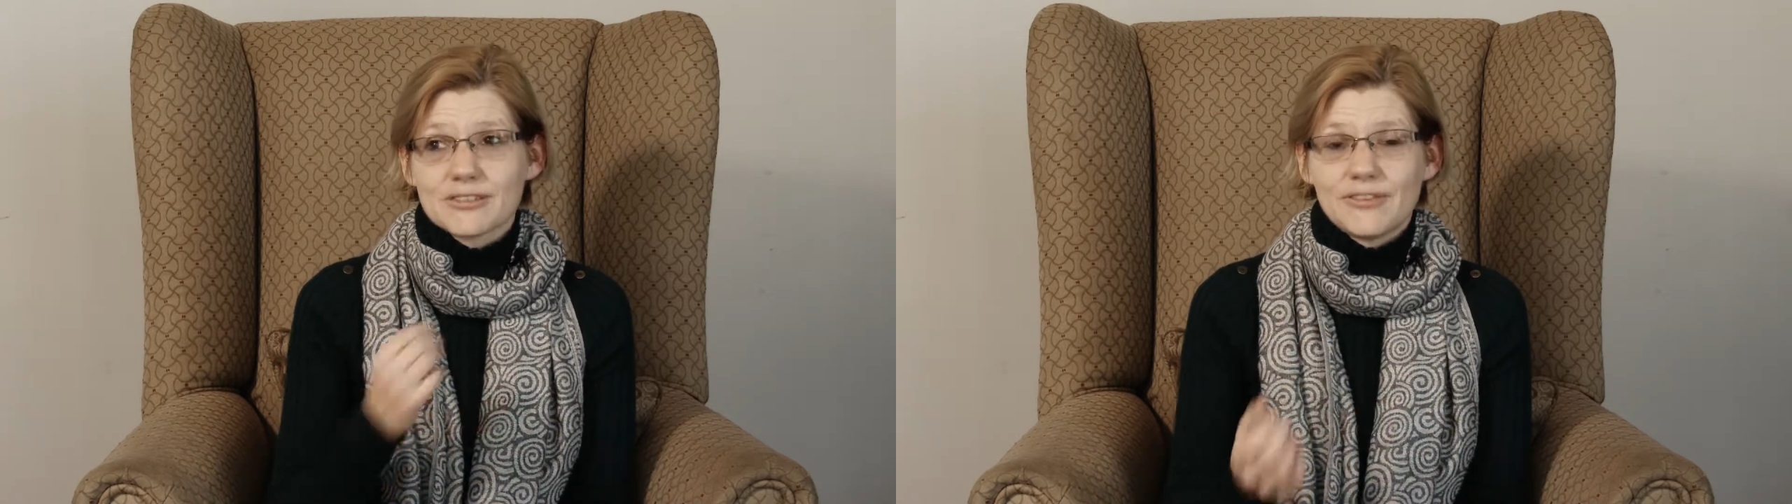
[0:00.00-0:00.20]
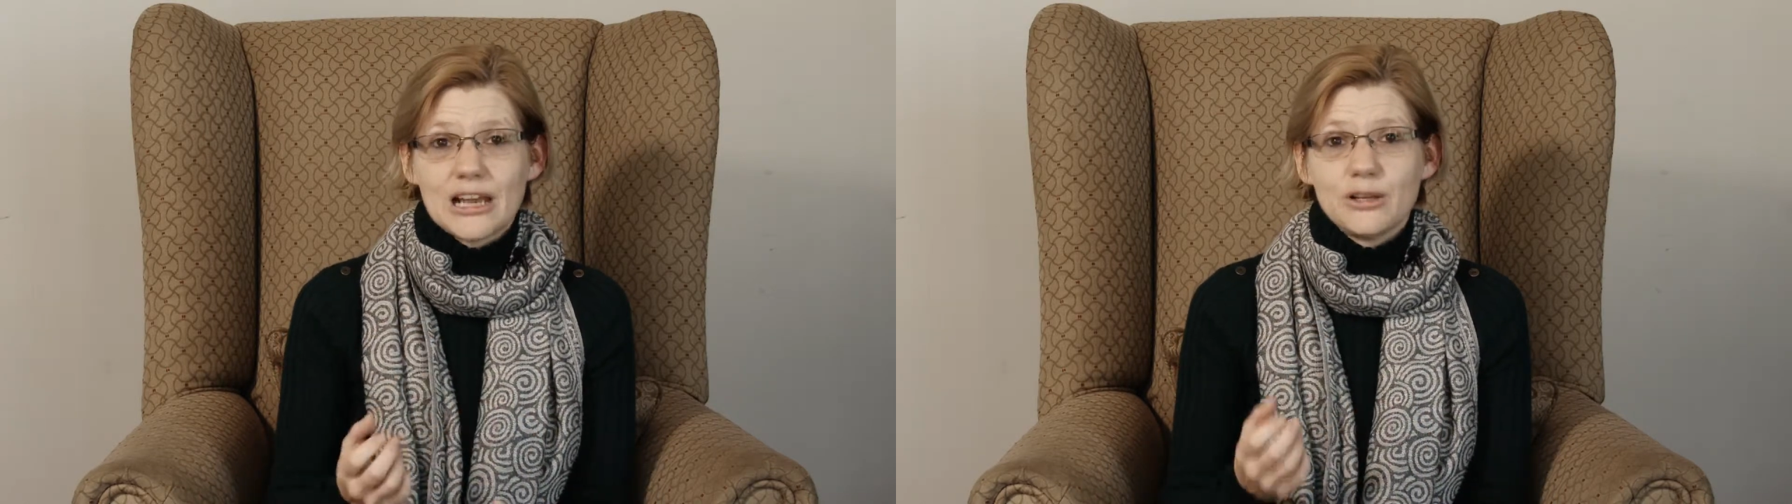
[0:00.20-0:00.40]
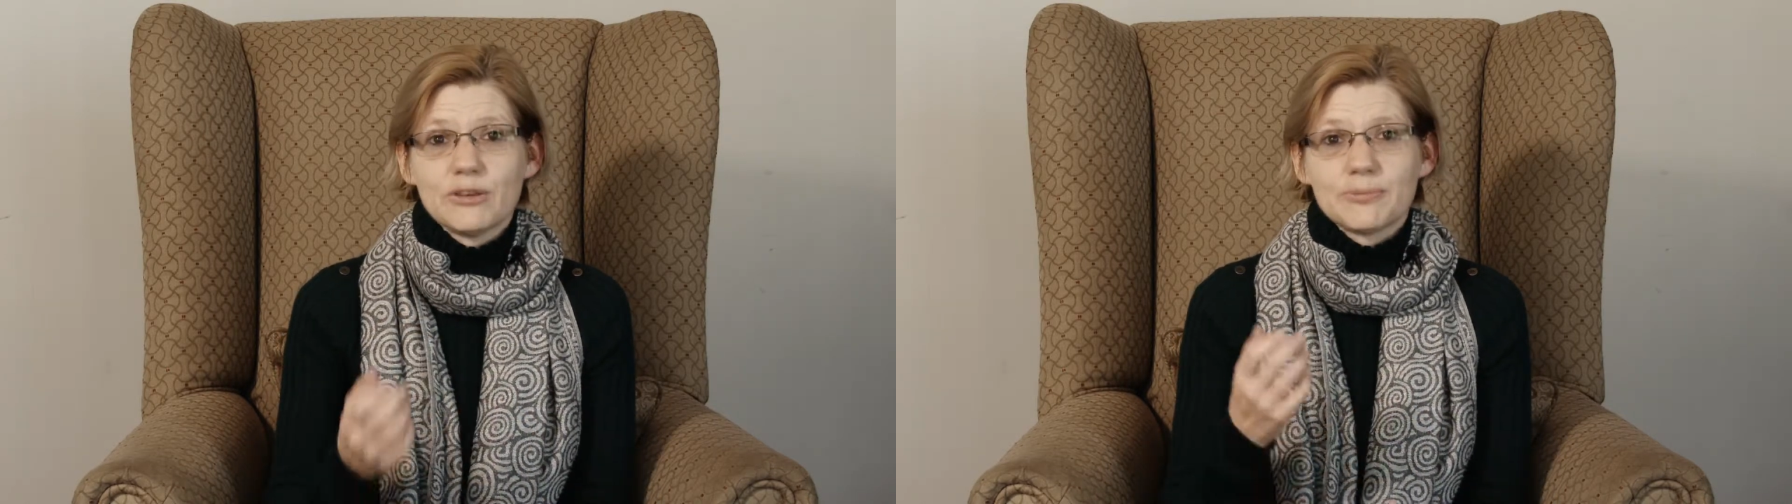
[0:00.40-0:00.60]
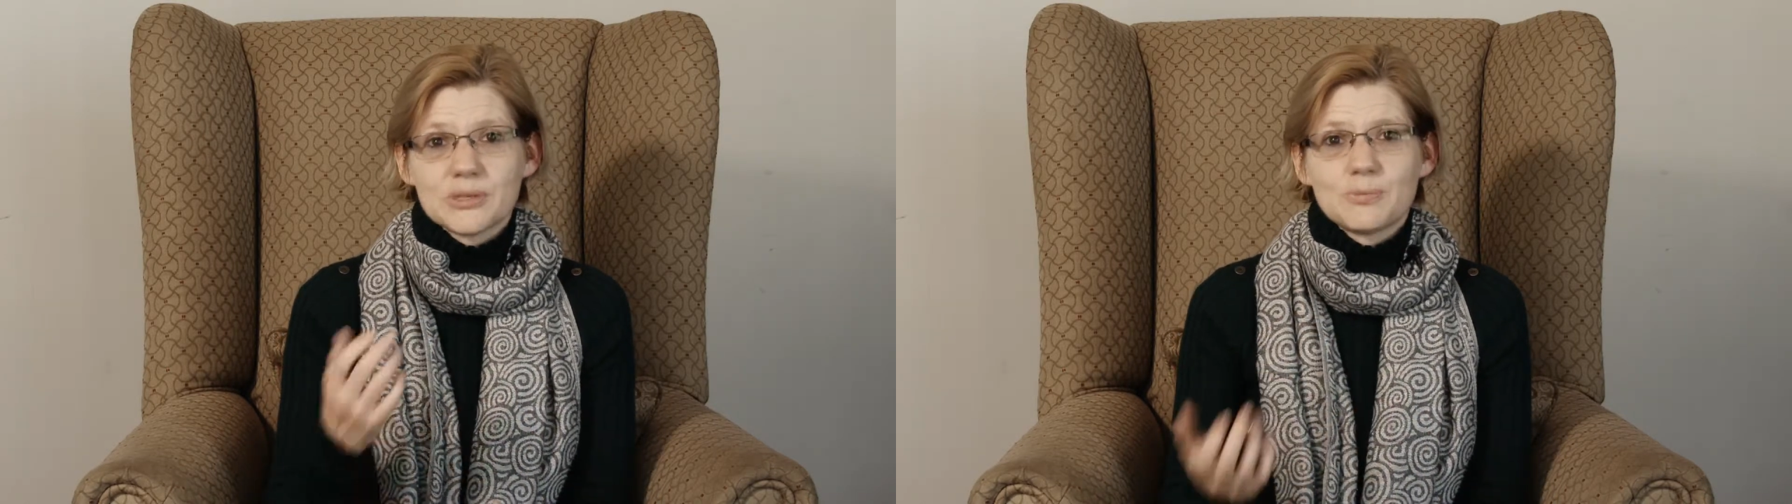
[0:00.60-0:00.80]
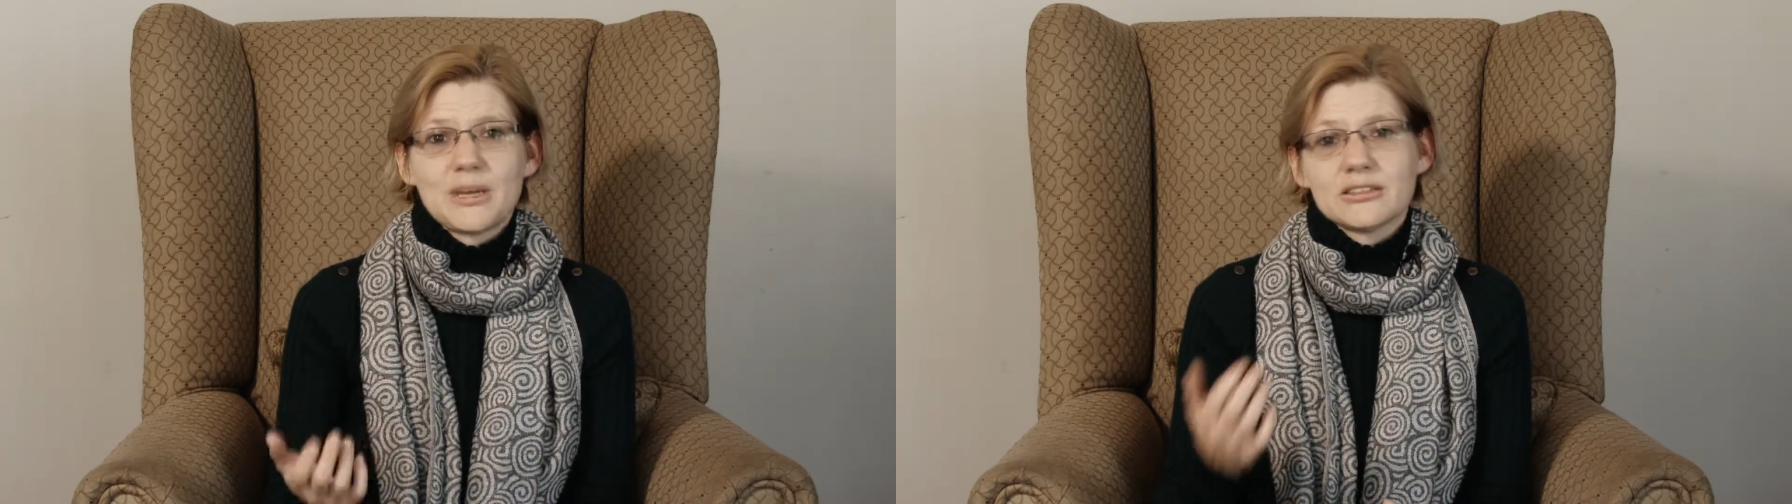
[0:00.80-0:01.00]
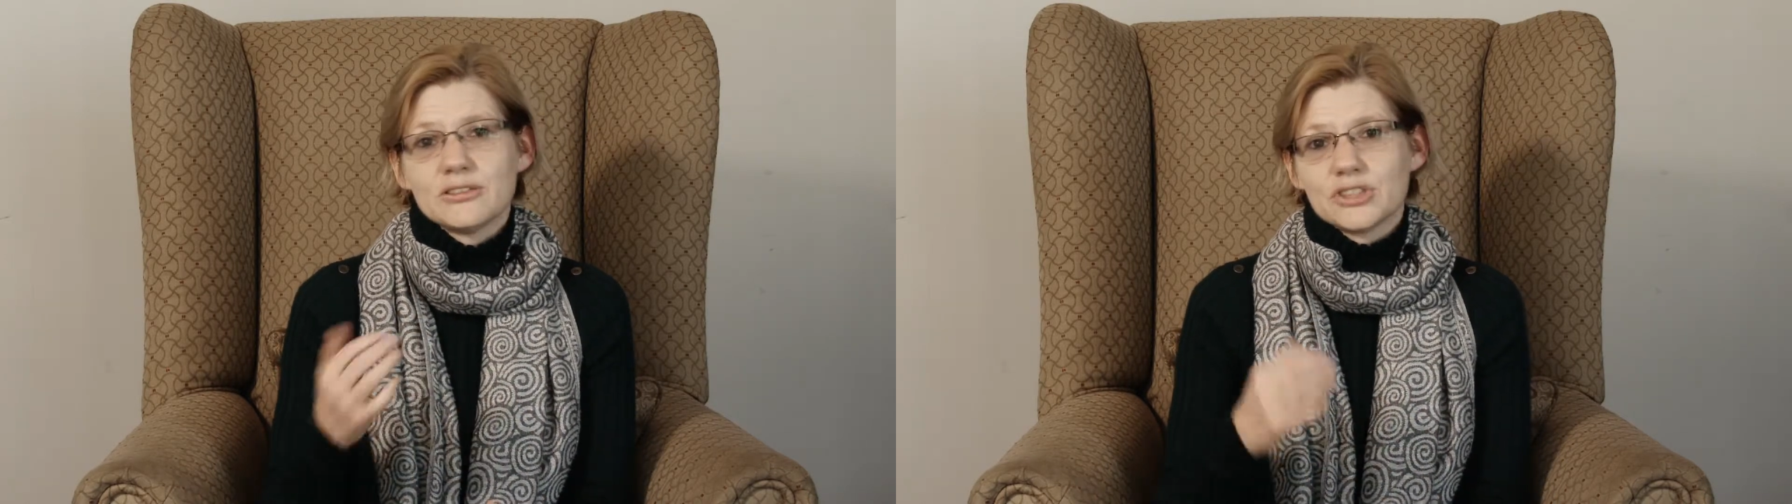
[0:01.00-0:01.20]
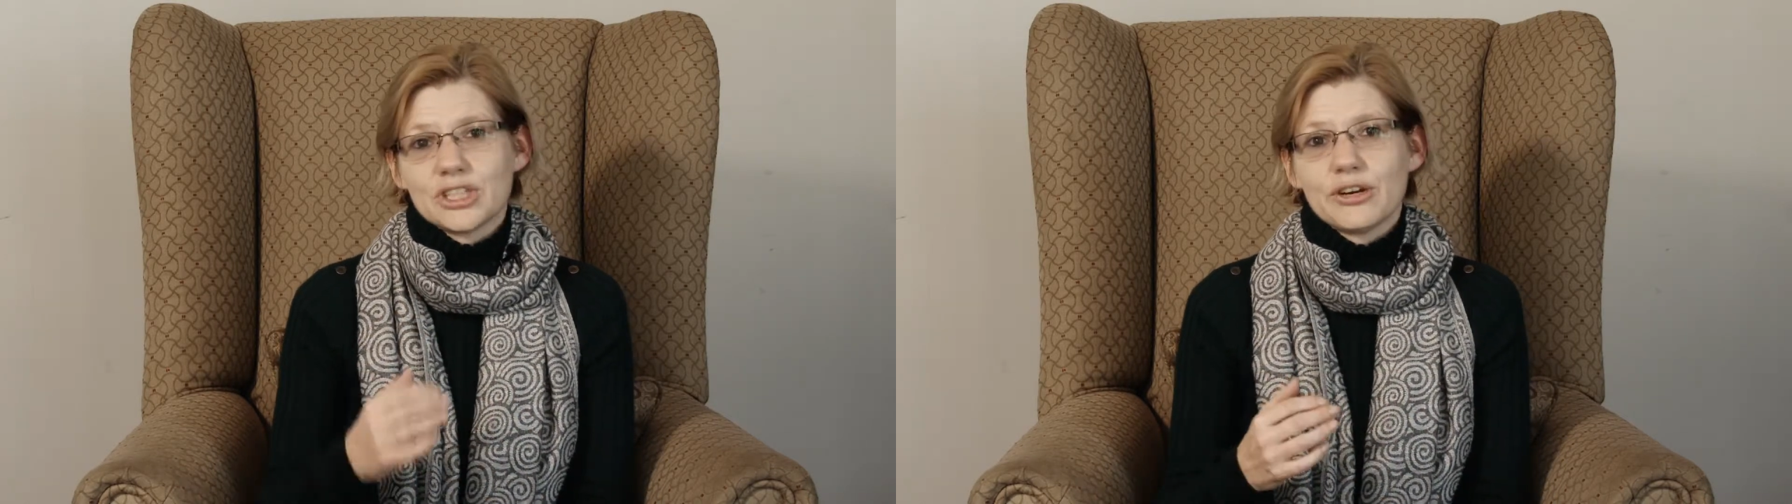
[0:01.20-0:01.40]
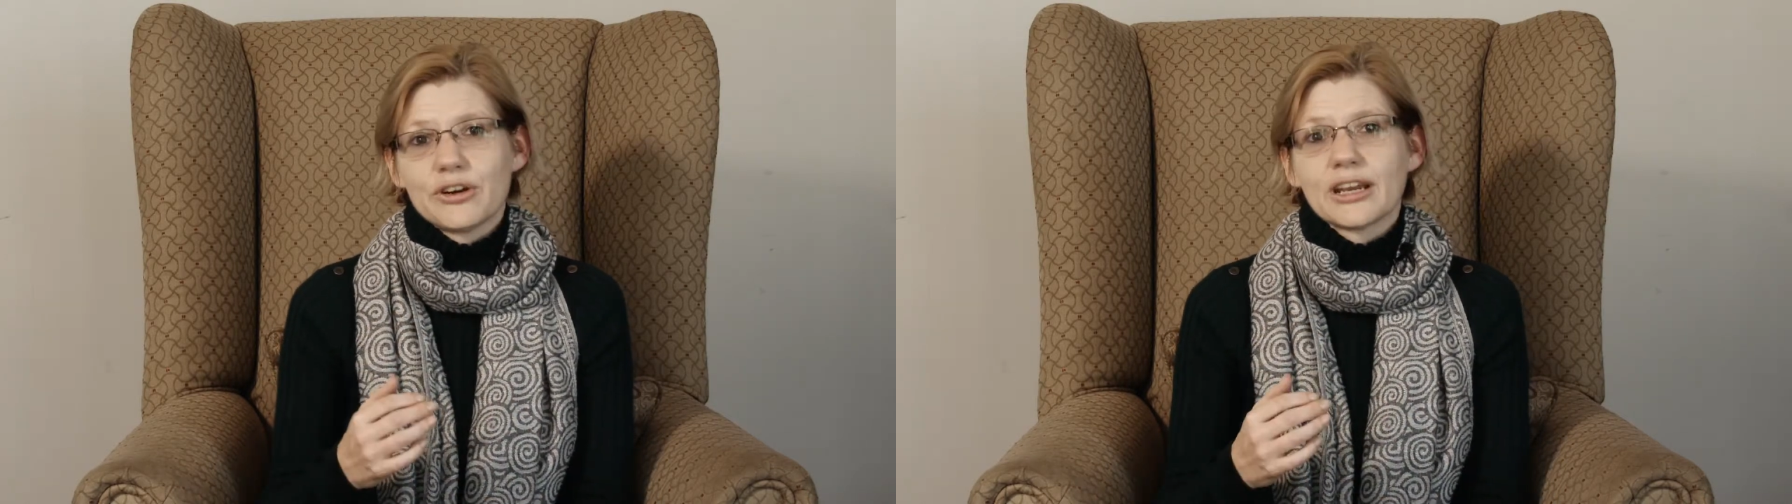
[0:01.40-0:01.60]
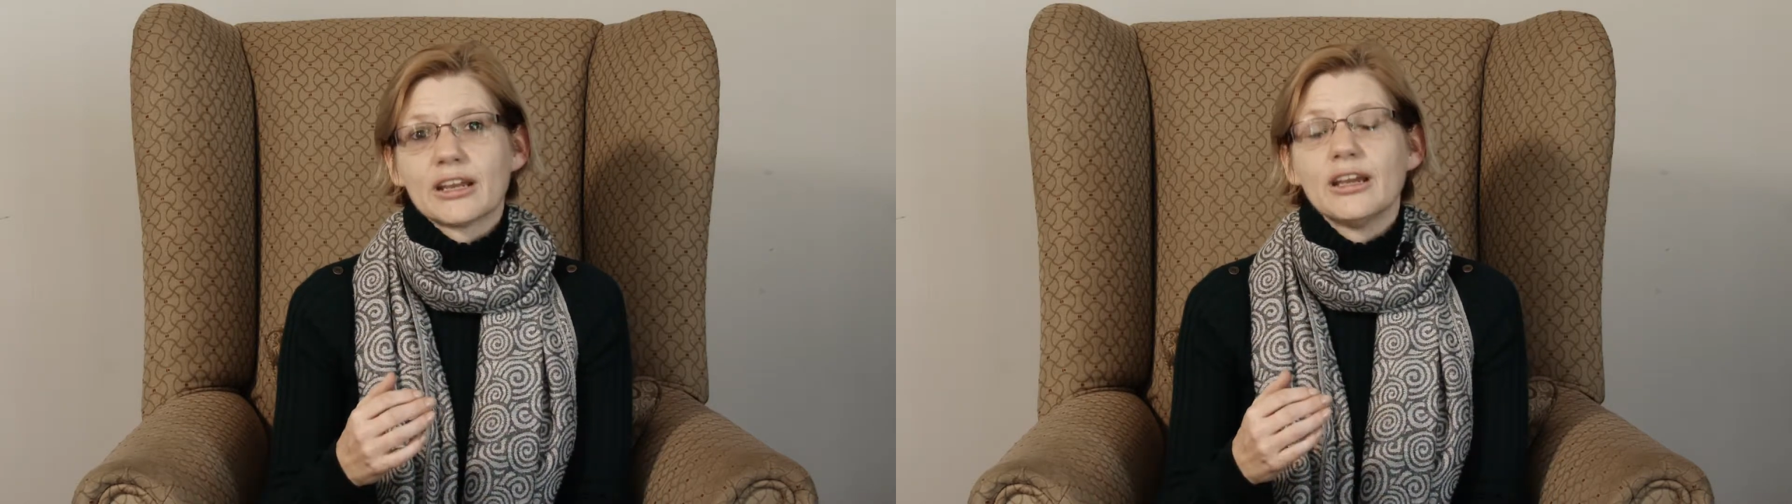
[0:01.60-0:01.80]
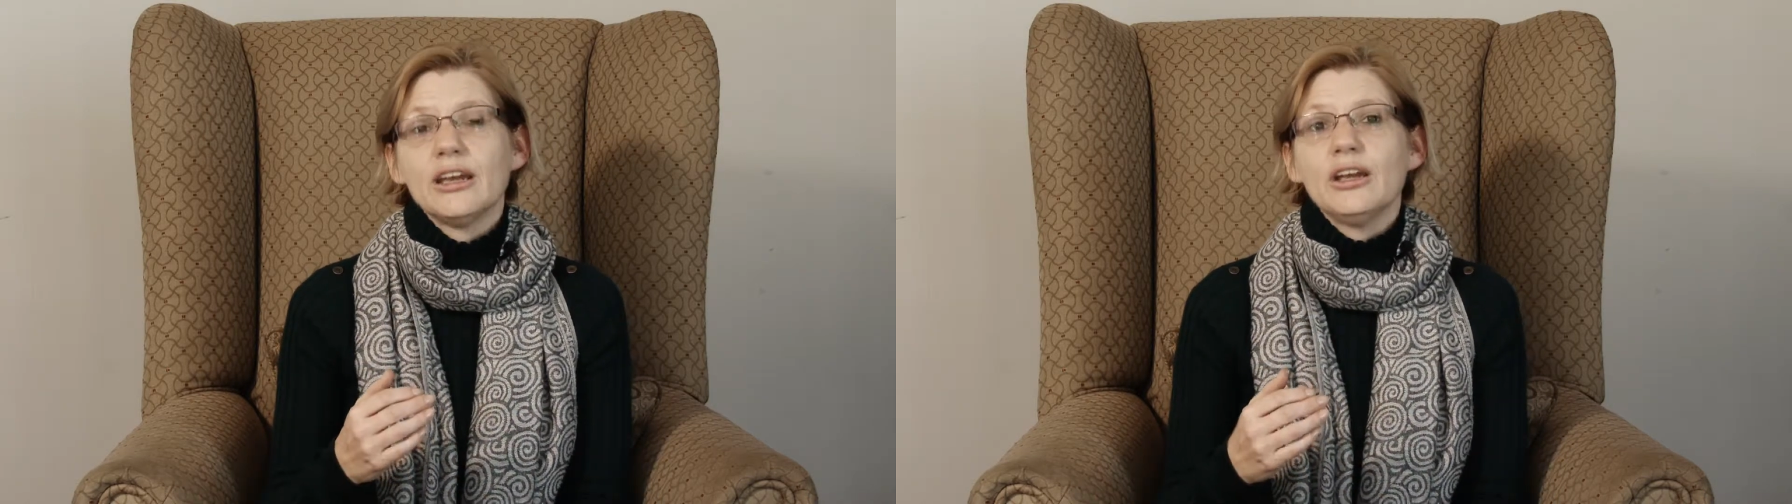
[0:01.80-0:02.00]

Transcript: value of perspective sharing.